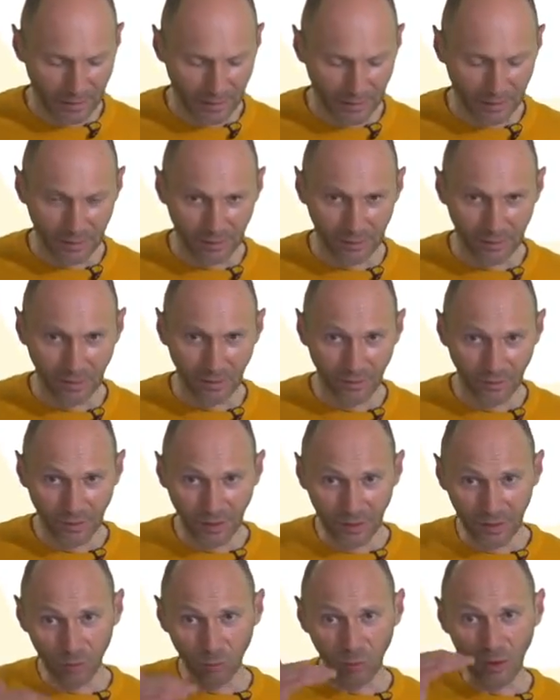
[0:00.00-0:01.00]
And
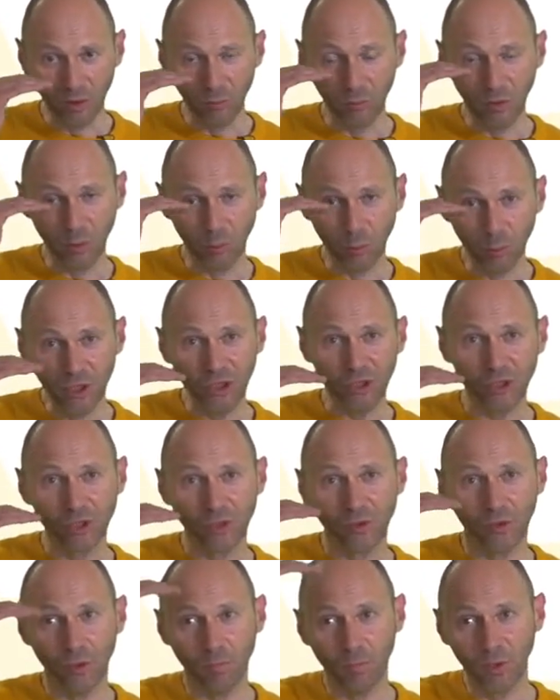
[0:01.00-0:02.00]
then when we
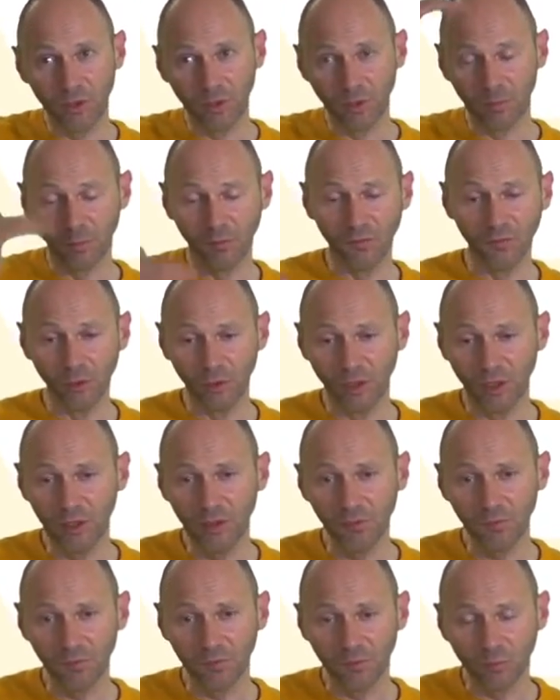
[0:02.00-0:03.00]
reach the bottom of the
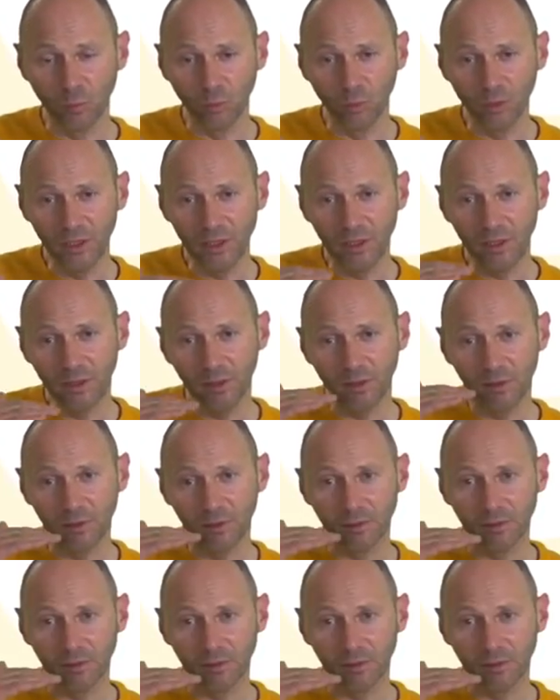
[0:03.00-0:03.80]
cliff, we